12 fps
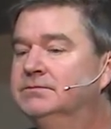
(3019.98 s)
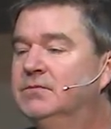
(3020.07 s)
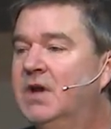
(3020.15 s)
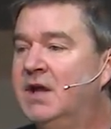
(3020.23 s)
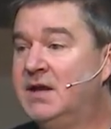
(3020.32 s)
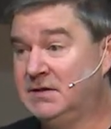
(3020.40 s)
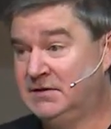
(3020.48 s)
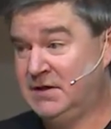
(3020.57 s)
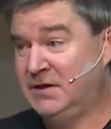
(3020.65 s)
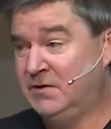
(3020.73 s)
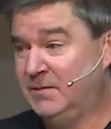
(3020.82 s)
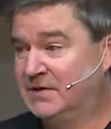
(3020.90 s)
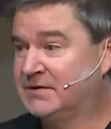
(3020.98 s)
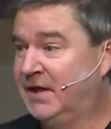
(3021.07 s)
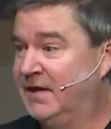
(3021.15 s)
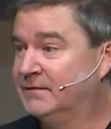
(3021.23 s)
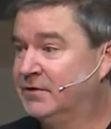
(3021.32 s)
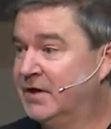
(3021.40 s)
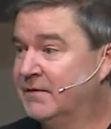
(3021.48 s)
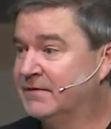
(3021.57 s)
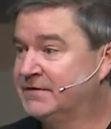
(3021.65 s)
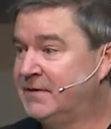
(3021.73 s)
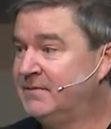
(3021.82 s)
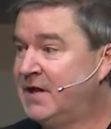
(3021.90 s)
He continued to be a slave trader for
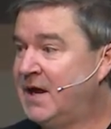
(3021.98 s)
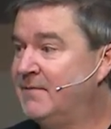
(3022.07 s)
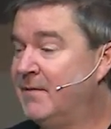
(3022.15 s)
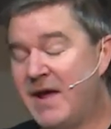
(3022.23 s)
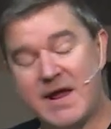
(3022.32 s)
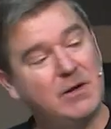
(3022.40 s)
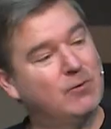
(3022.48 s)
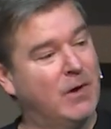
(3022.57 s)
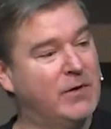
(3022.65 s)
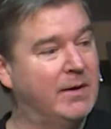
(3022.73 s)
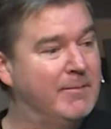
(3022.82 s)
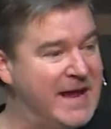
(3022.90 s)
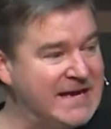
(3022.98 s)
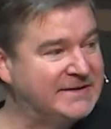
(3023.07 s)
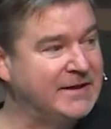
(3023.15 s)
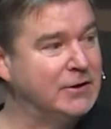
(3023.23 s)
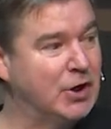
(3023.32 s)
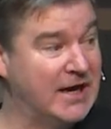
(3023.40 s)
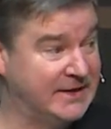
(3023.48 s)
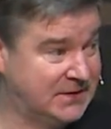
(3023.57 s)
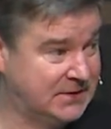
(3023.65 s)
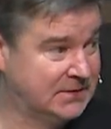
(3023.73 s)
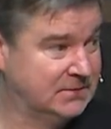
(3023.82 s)
some time. The man who wrote Amazing Grace